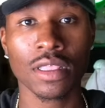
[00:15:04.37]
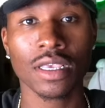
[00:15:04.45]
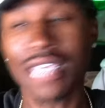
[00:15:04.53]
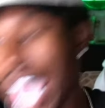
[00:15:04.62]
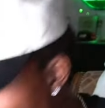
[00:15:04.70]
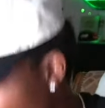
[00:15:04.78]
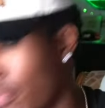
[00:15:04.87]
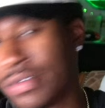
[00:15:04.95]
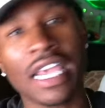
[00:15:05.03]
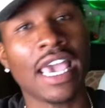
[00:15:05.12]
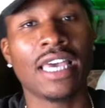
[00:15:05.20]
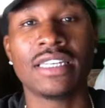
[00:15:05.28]
Gave him
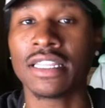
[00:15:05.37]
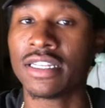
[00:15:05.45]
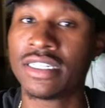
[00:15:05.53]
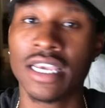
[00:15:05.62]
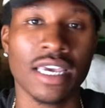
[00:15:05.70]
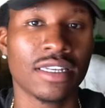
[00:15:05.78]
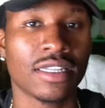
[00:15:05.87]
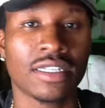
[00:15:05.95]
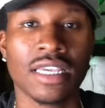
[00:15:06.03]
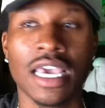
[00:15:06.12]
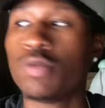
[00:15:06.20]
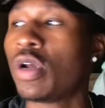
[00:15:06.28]
chance after chance after
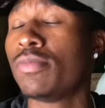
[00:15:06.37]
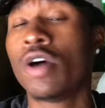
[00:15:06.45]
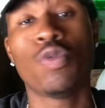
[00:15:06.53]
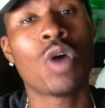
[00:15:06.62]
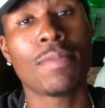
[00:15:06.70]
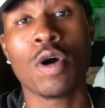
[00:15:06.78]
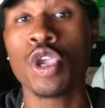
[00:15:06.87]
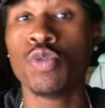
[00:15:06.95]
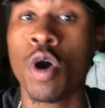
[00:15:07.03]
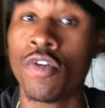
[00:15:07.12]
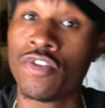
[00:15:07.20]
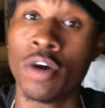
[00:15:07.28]
chance. What more you
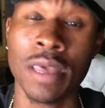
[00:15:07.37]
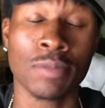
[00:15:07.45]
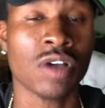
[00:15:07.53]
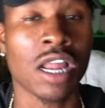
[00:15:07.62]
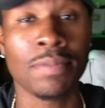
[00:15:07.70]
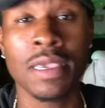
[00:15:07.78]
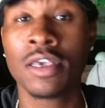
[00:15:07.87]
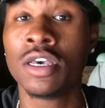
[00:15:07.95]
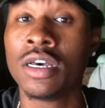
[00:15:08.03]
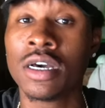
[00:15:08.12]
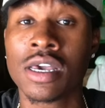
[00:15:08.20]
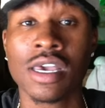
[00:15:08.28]
want from me? I'm trying to be
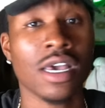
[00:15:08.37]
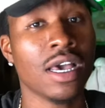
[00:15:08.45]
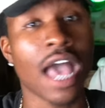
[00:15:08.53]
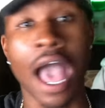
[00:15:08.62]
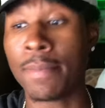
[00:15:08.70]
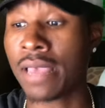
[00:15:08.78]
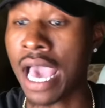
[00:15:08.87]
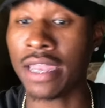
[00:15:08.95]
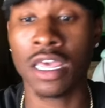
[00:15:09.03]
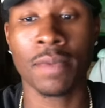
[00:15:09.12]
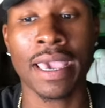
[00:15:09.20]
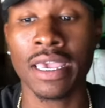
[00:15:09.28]
good. I'm
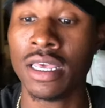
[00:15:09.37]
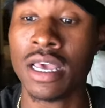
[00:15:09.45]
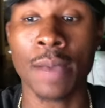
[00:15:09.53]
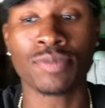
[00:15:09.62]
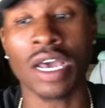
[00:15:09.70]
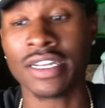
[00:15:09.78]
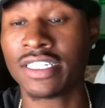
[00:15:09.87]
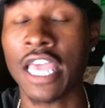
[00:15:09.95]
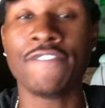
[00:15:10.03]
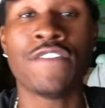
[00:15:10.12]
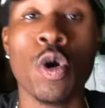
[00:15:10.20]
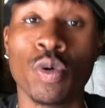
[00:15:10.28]
trying to stay
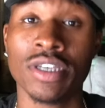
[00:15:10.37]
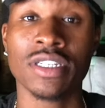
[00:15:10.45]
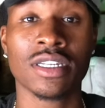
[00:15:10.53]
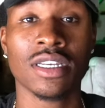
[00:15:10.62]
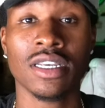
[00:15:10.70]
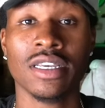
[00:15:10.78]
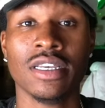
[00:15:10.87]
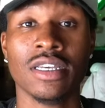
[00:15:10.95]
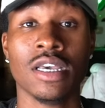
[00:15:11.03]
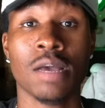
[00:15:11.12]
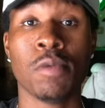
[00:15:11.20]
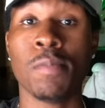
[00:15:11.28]
focused.
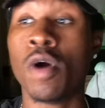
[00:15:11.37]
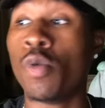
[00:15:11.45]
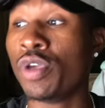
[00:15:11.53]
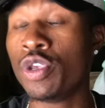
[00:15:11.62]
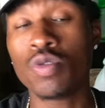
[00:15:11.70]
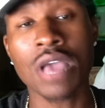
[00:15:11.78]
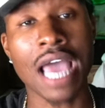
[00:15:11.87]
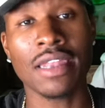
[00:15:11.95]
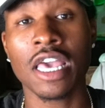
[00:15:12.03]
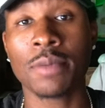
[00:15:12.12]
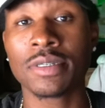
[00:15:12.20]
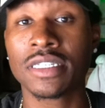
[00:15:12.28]
But boy, when you
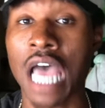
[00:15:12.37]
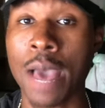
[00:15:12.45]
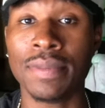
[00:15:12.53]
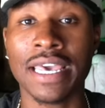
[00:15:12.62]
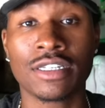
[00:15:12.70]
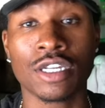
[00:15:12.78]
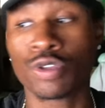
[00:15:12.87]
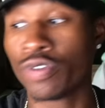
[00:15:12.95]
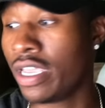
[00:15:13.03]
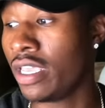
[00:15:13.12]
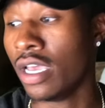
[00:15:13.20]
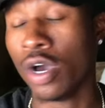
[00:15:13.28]
goddamn stop next to
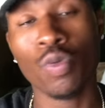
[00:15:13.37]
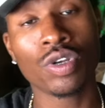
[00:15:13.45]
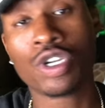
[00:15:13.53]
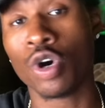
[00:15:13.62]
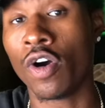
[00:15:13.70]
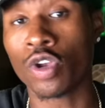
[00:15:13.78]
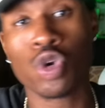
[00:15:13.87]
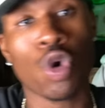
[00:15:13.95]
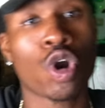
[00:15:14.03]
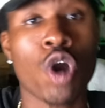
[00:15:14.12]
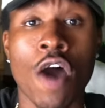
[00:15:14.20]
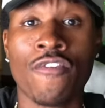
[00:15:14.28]
a
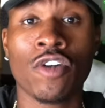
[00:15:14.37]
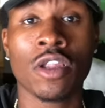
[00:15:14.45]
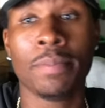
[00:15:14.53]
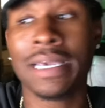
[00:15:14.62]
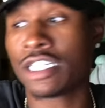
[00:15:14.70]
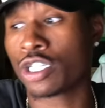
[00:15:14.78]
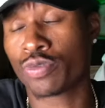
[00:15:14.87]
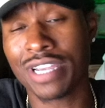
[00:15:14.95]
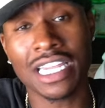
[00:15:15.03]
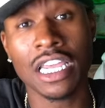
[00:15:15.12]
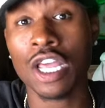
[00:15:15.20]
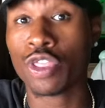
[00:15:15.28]
car full of
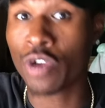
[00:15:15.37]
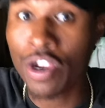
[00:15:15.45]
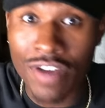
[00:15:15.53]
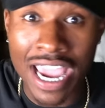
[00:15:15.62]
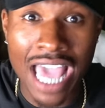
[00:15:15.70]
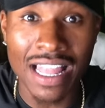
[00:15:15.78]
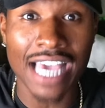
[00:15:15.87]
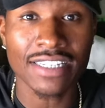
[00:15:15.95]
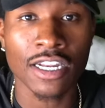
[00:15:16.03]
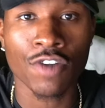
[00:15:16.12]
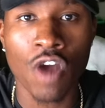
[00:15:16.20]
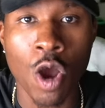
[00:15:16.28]
bitches, three red lights
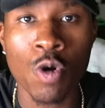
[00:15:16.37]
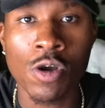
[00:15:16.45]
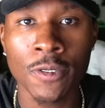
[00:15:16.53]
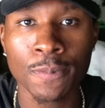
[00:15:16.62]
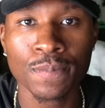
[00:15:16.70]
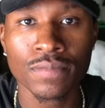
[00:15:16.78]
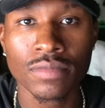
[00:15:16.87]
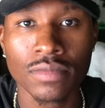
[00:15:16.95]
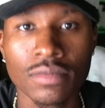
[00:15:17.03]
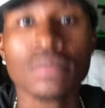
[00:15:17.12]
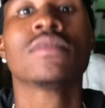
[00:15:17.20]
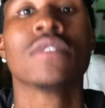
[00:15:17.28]
in a row,
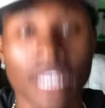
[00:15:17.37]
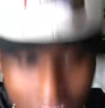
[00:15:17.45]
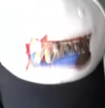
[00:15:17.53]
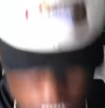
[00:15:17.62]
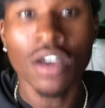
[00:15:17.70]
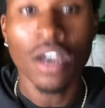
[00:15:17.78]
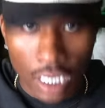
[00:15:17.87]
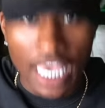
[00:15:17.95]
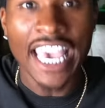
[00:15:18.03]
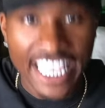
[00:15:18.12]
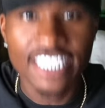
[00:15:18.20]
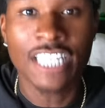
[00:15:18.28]

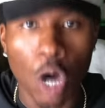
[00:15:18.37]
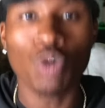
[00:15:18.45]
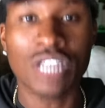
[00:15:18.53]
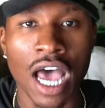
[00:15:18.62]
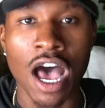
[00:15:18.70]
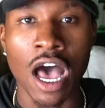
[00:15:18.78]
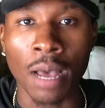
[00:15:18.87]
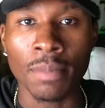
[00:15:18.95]
it's go time.